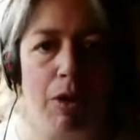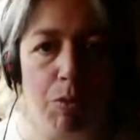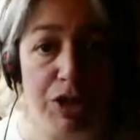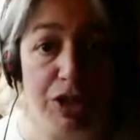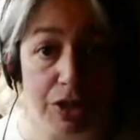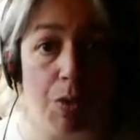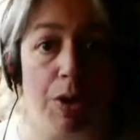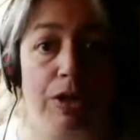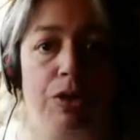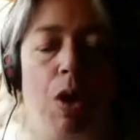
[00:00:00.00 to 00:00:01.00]
Which is
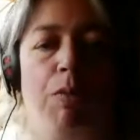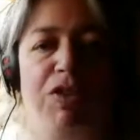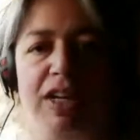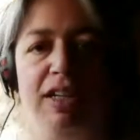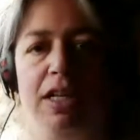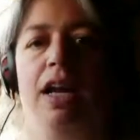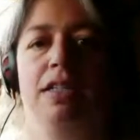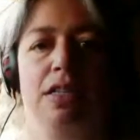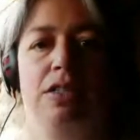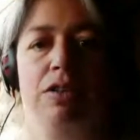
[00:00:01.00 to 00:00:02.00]
going to hopefully
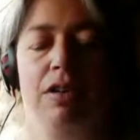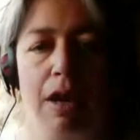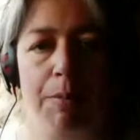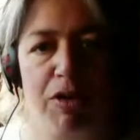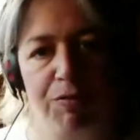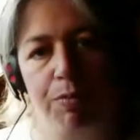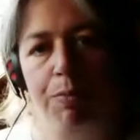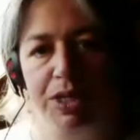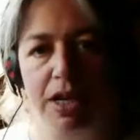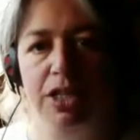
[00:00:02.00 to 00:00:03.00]
entice a certain
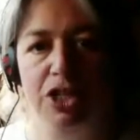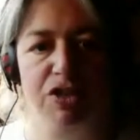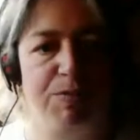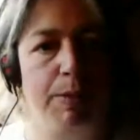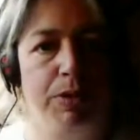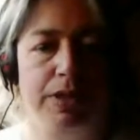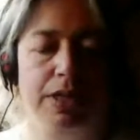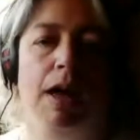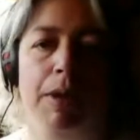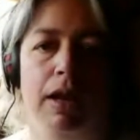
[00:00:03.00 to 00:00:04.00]
percentage of people to
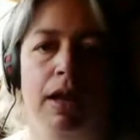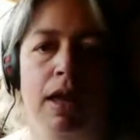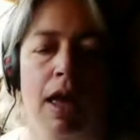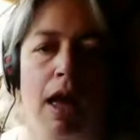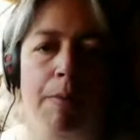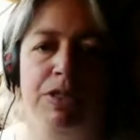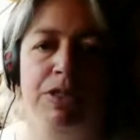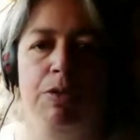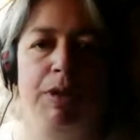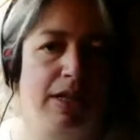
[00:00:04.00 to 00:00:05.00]
come in. I'm
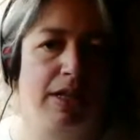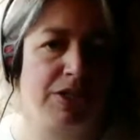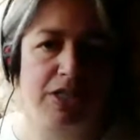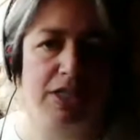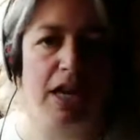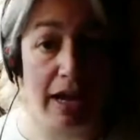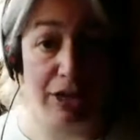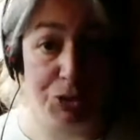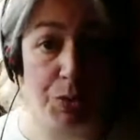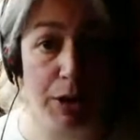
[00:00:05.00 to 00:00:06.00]
assuming, let's just take the
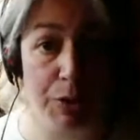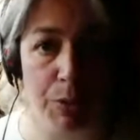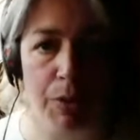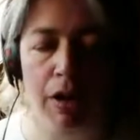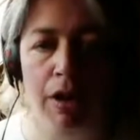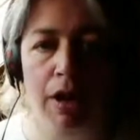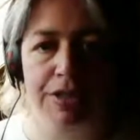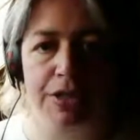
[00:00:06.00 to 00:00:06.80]
80-20 rule.